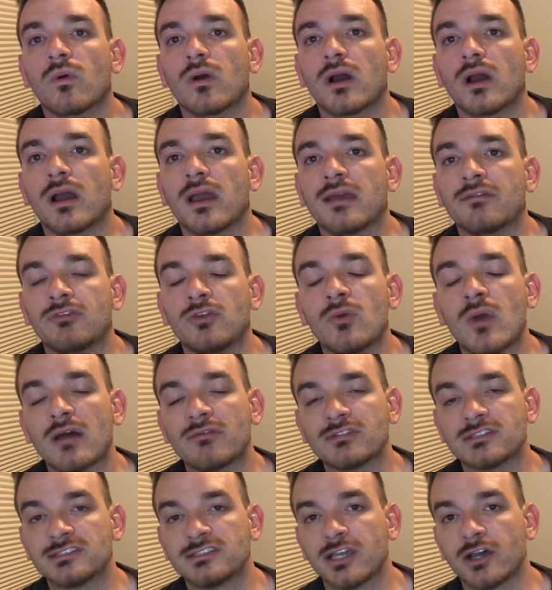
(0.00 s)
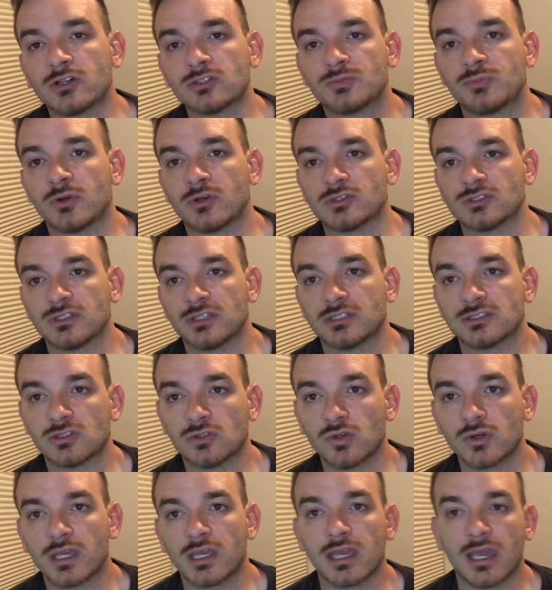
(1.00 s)
if you have a salesperson that's
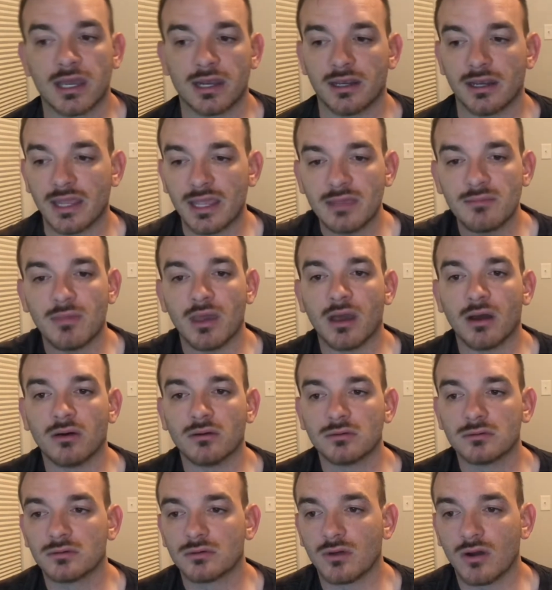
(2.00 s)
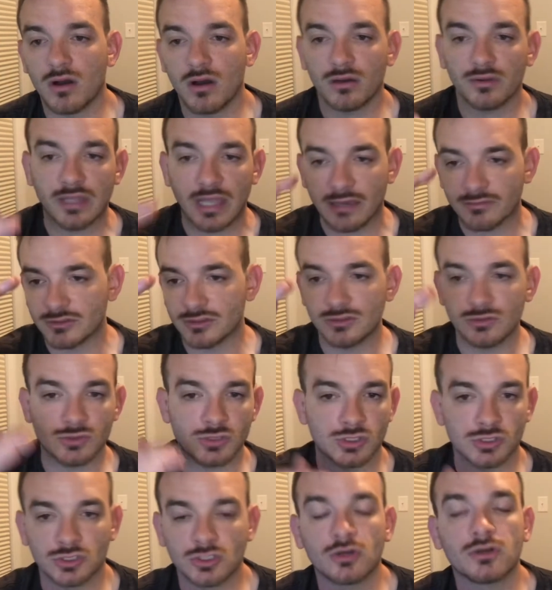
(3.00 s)
looking at an email, all they have to do is
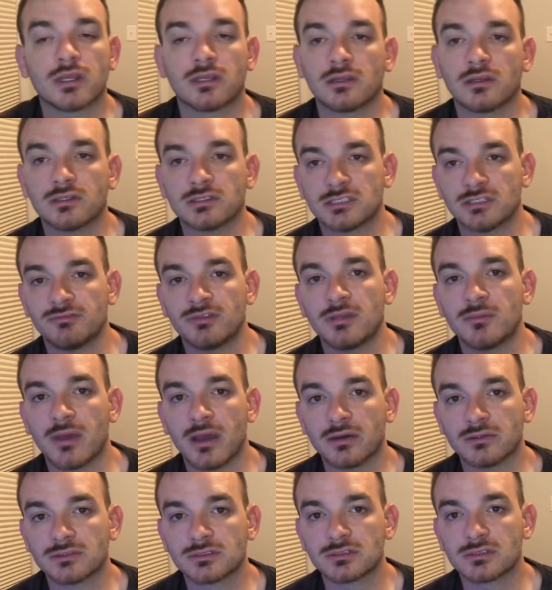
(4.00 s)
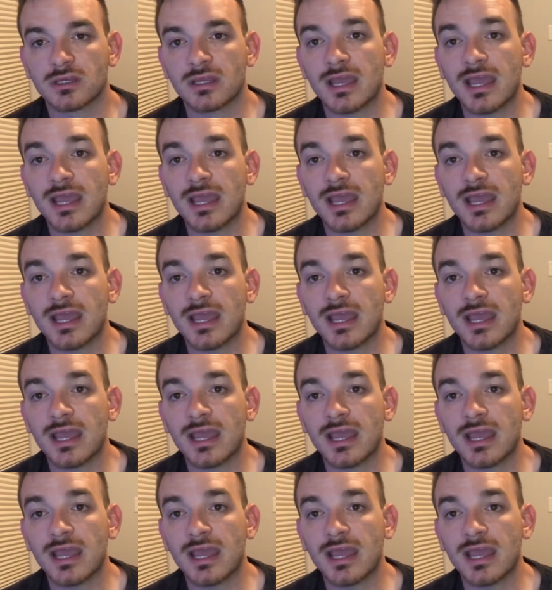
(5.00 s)
just go down the list of emails.